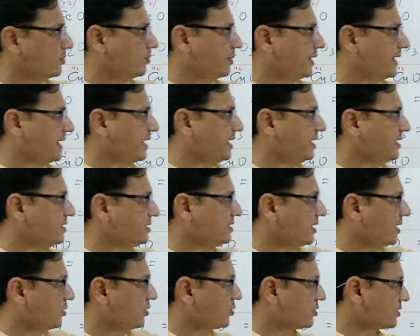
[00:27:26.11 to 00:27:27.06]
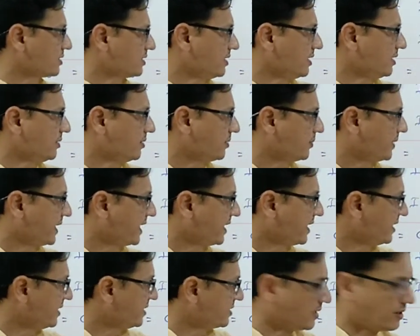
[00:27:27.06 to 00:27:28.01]
Manganese and oxygen.
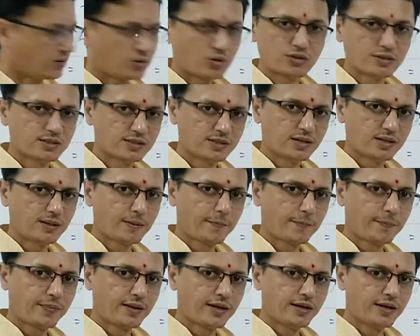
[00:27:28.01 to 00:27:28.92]
Manganese and oxygen.